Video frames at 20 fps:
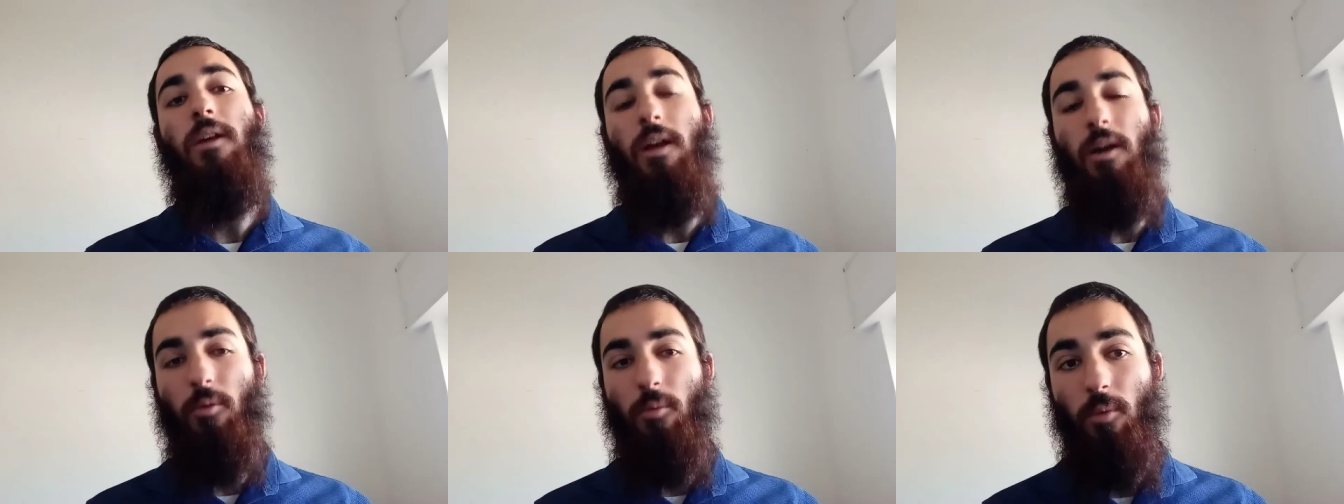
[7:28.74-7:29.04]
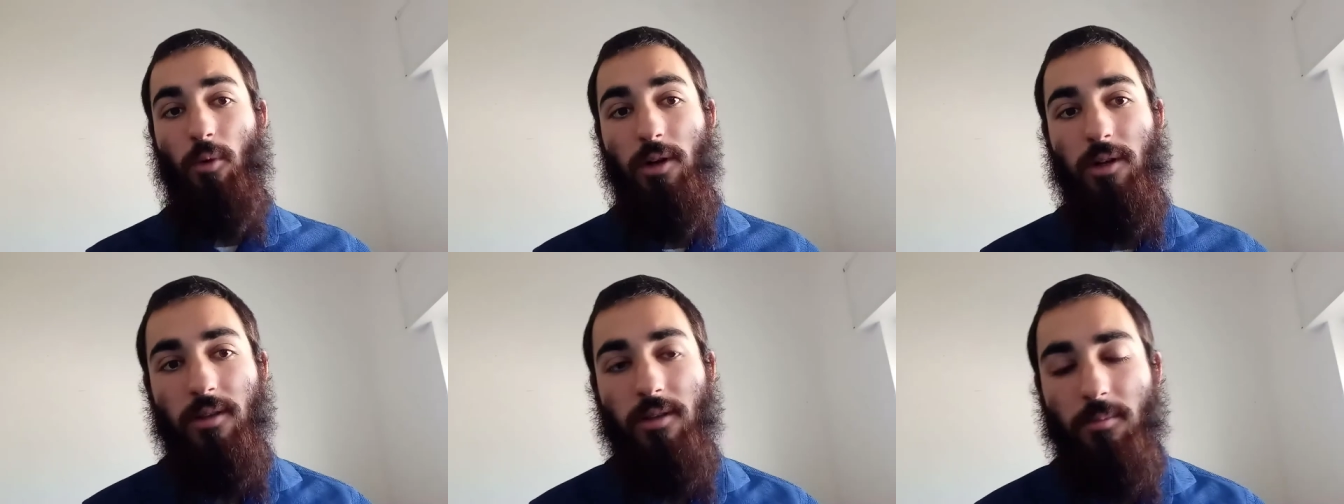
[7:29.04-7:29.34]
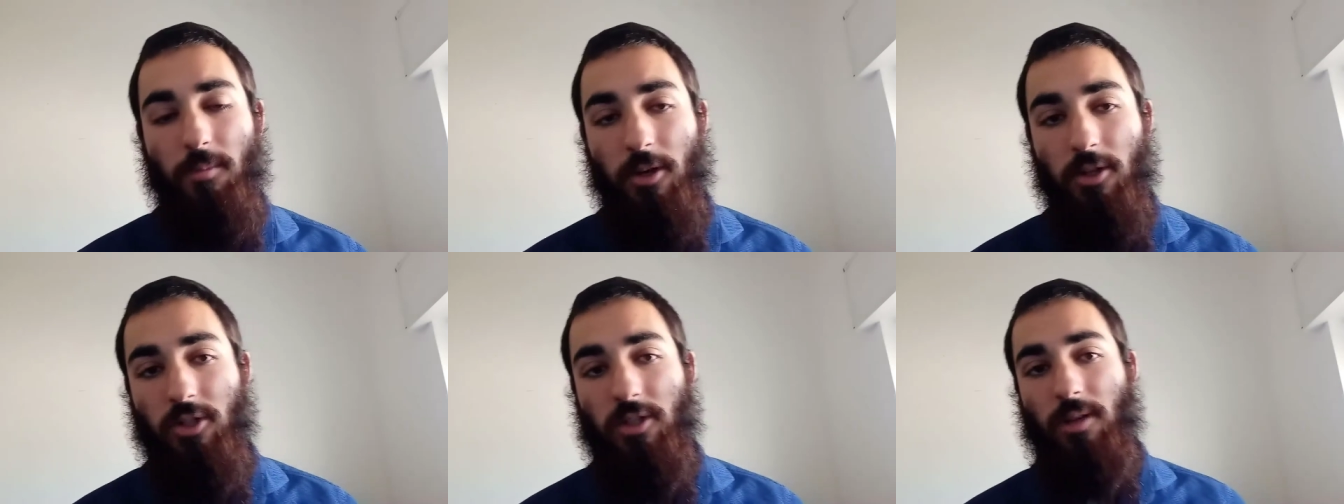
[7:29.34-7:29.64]
What did the
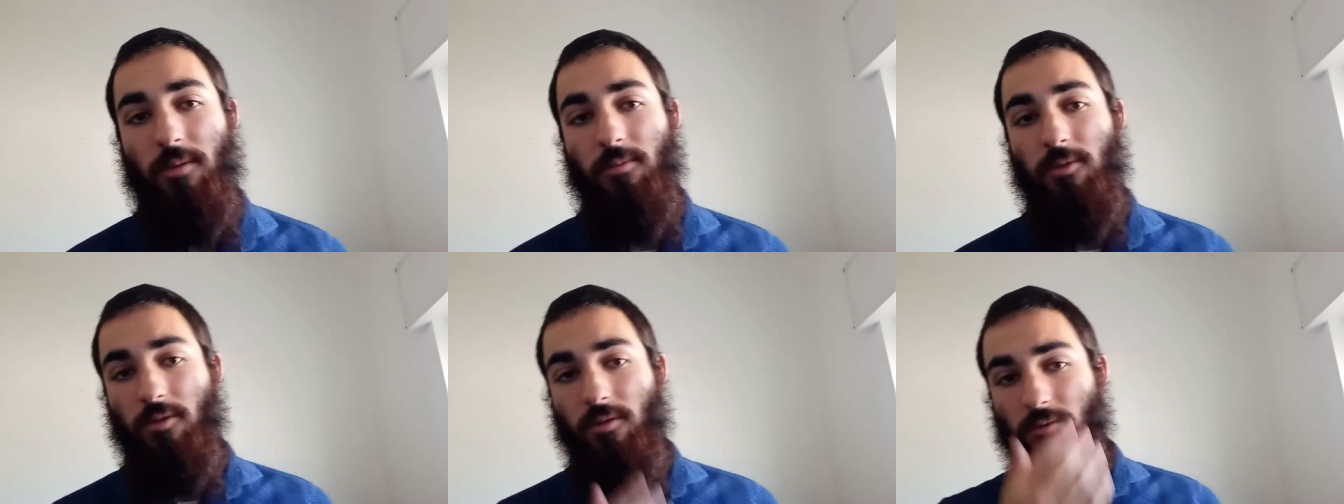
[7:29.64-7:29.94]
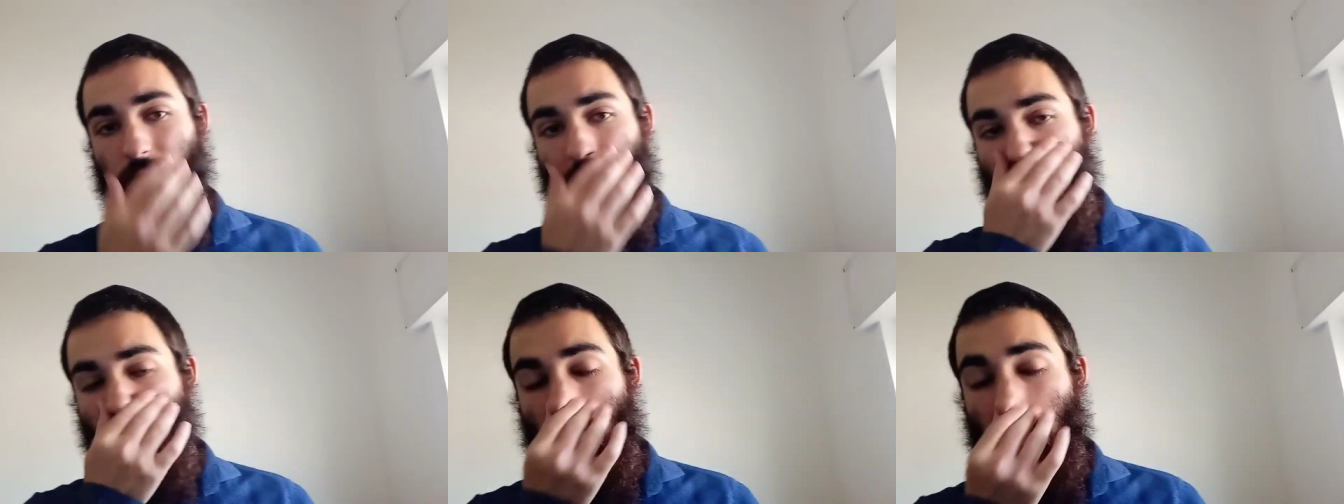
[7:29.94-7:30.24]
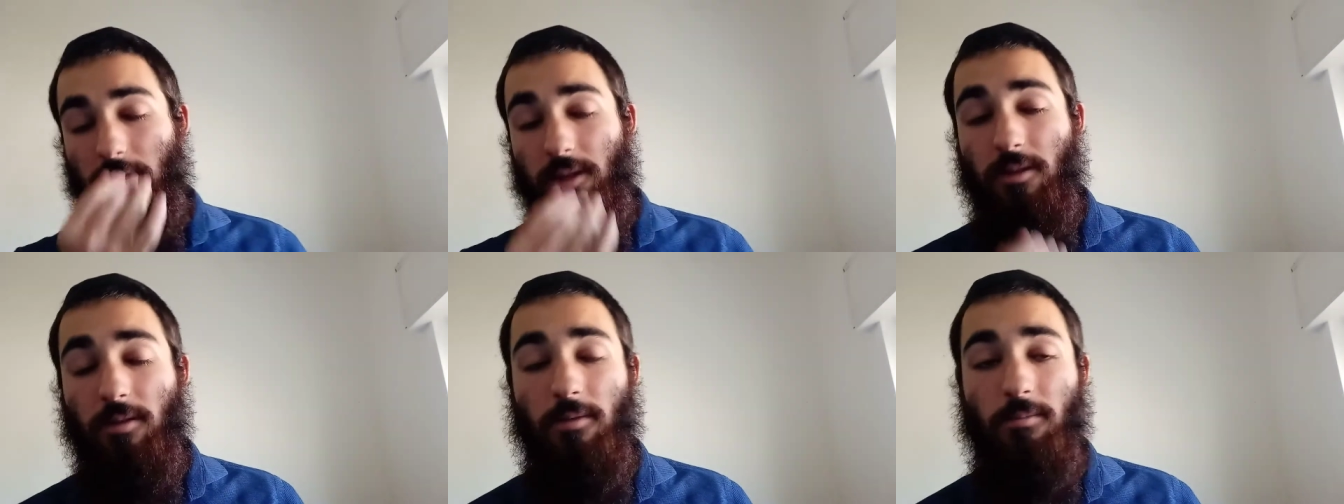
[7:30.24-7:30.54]

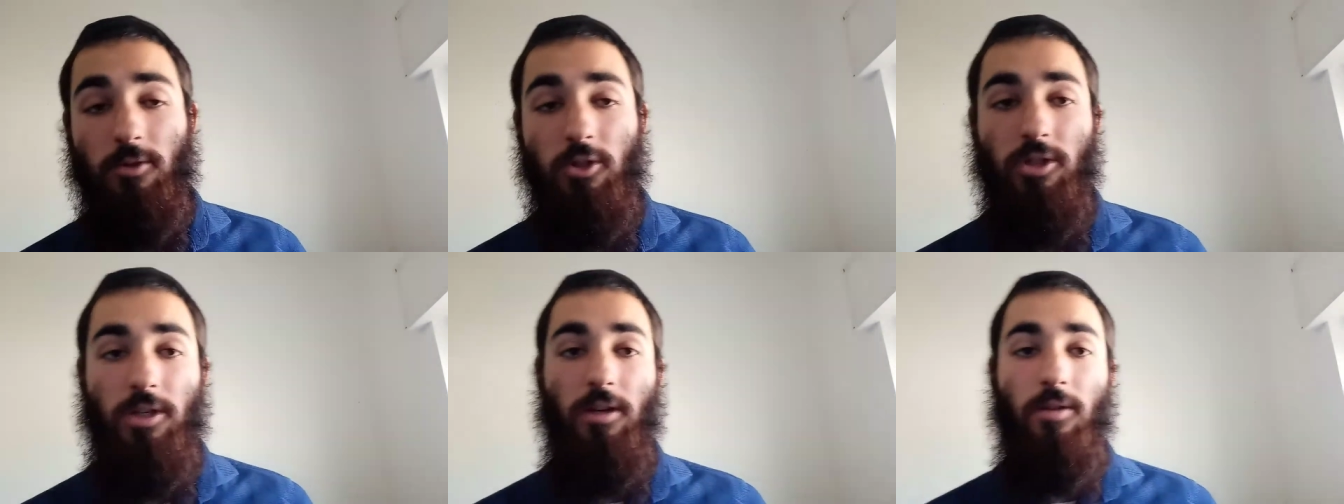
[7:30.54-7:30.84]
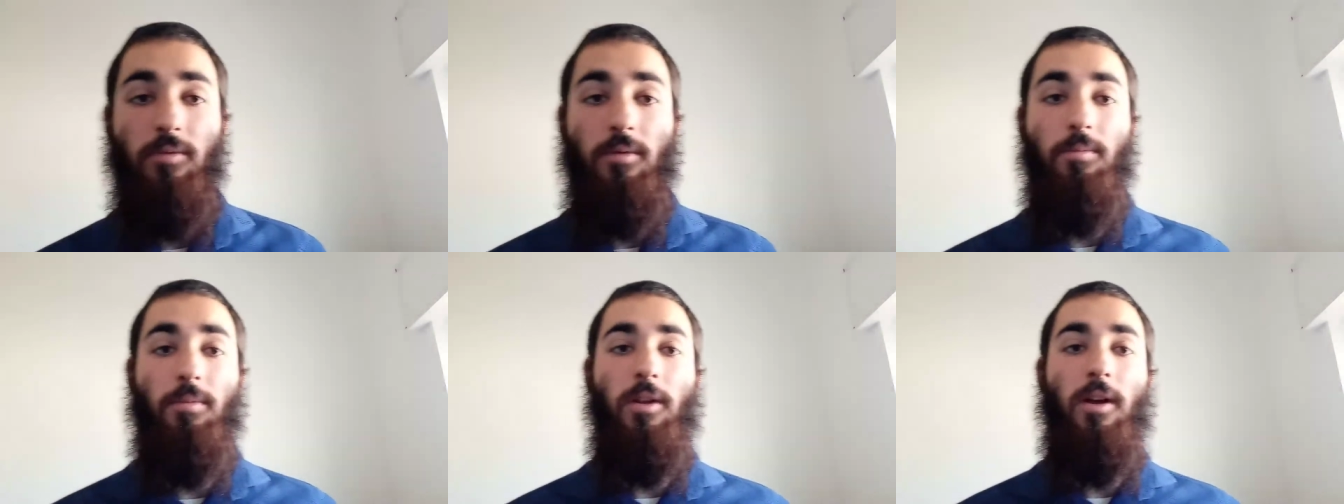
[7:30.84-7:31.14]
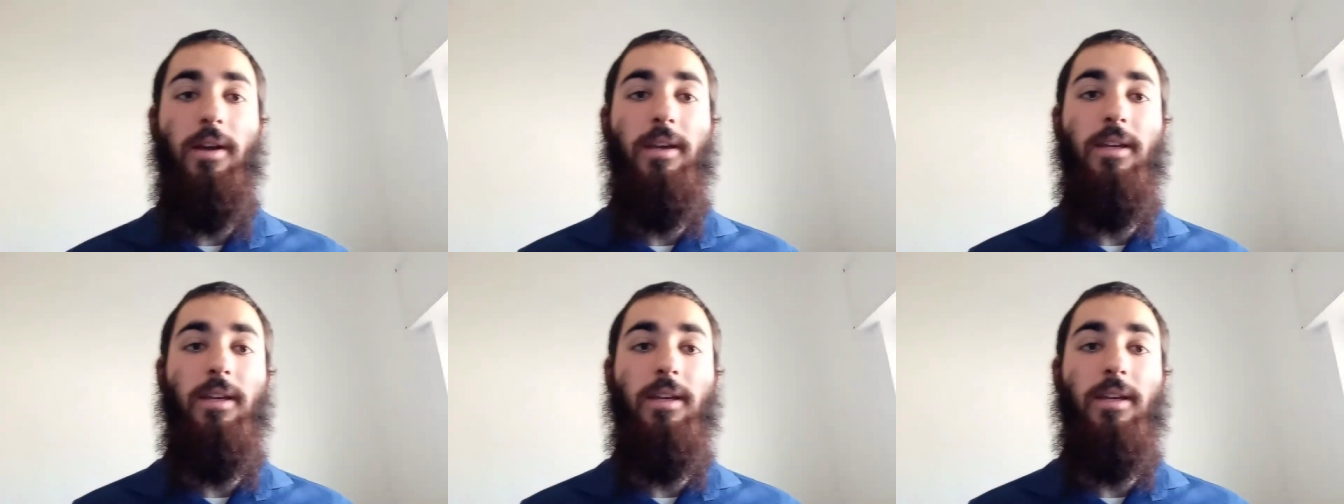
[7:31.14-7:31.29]
Mashiach reply?